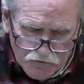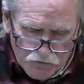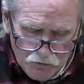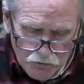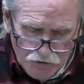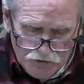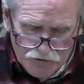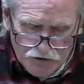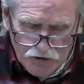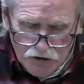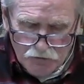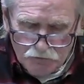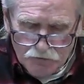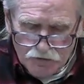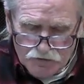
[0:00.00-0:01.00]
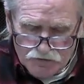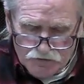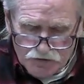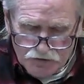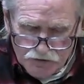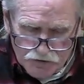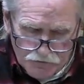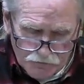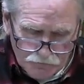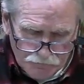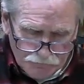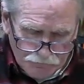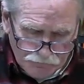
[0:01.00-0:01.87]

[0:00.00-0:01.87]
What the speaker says: who had come to him.'